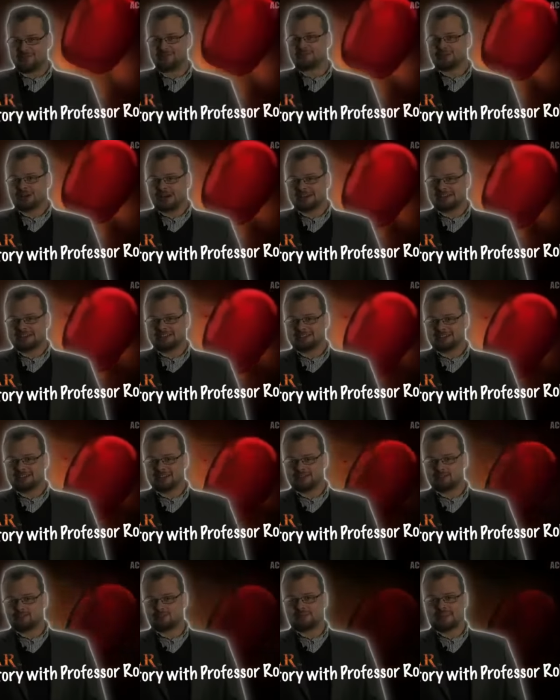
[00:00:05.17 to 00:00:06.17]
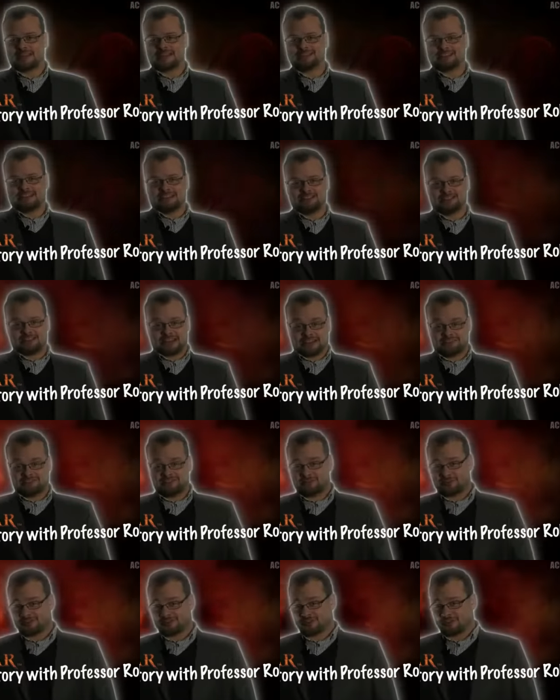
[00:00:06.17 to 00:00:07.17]
if you kindly turn your PlayStation
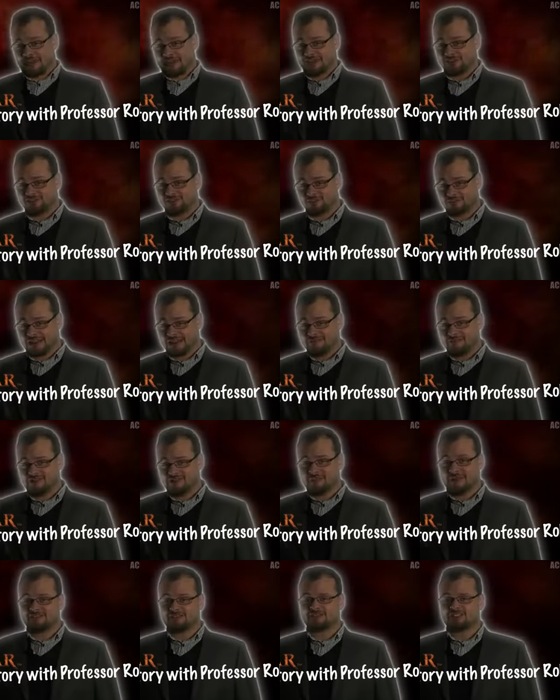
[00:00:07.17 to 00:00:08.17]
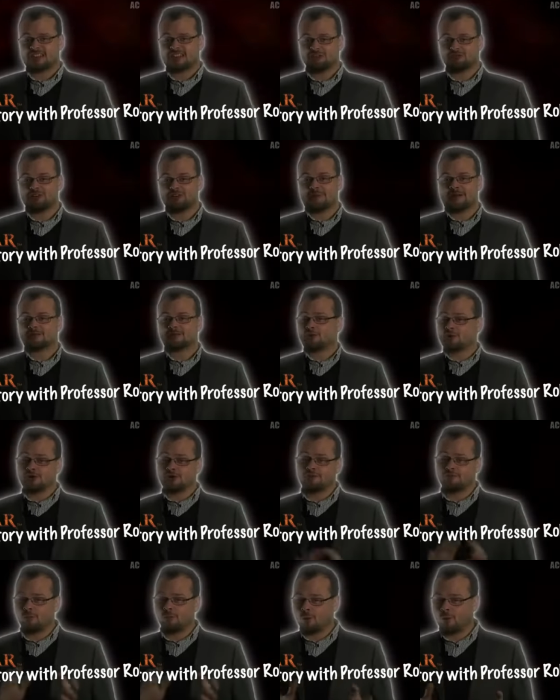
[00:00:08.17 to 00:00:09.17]
history books to page 3, we're about to learn all about
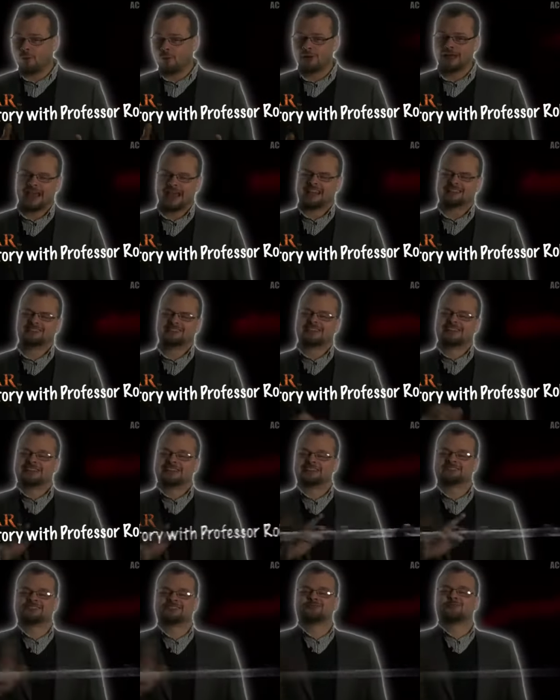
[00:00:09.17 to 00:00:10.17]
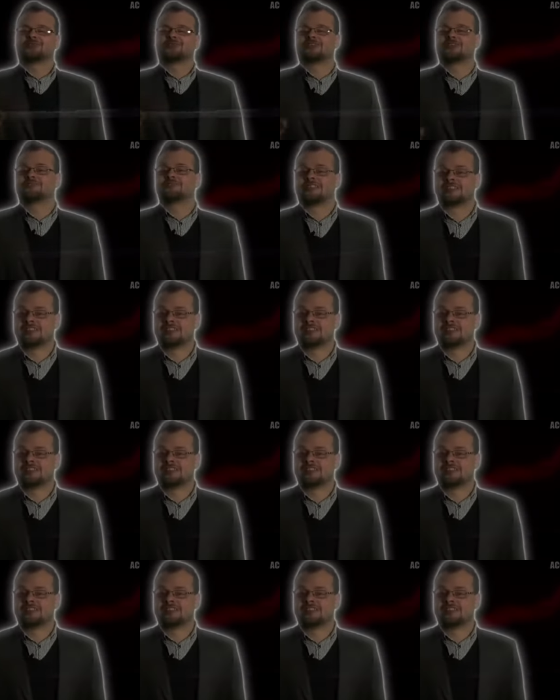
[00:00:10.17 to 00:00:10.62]
God of War. Actually, let's just watch the